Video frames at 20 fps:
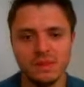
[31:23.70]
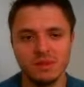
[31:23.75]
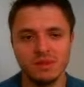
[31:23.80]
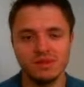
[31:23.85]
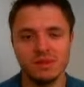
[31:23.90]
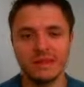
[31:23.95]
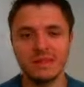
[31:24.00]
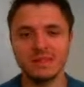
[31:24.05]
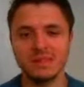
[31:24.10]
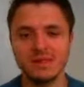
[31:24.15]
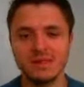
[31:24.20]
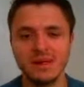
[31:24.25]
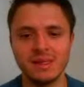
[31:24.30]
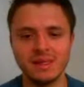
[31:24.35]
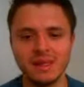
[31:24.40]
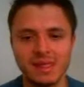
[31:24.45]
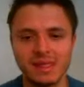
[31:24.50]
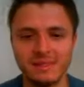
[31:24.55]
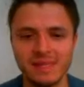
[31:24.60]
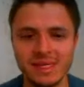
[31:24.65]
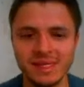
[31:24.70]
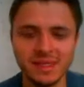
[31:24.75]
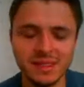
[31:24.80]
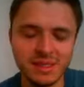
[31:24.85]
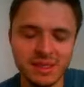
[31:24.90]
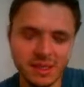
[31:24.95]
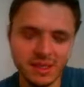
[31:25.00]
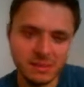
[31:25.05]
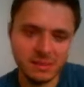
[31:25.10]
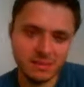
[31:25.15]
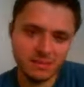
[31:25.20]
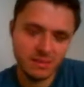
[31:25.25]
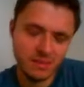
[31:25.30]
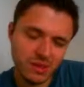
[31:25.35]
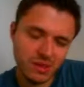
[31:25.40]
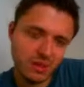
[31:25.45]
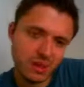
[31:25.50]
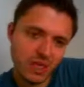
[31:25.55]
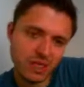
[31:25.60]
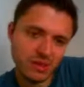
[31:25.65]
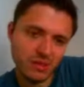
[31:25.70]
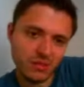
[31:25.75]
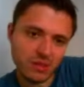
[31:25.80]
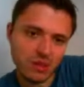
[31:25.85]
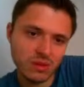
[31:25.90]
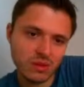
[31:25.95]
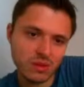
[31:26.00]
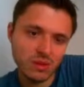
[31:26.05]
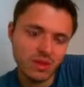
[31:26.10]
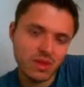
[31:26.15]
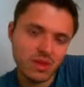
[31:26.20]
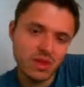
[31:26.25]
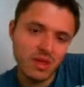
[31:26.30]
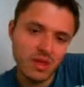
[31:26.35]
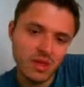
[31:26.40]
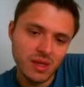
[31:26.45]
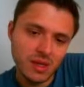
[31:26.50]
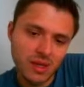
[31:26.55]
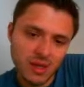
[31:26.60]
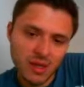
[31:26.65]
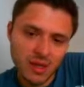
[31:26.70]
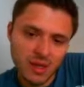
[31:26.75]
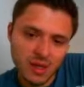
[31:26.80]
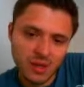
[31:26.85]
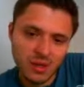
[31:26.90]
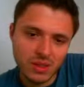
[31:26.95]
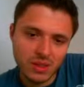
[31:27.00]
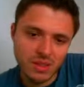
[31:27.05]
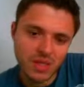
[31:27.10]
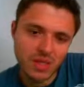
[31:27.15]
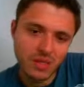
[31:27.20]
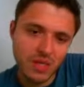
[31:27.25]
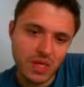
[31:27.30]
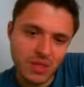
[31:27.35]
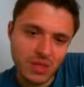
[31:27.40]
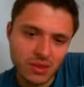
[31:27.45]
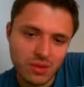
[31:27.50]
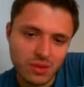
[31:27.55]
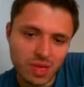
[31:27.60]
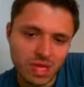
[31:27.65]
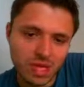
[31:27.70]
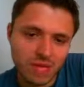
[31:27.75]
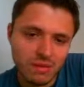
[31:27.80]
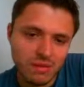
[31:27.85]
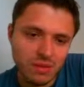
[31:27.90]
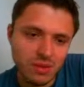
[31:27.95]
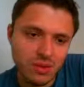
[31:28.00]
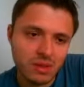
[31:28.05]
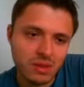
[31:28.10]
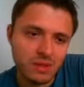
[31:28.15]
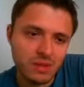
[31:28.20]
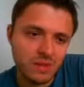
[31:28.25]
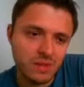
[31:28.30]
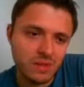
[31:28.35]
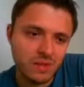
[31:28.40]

Black still have an advantage. Alright, well, looks like you can do that if you want.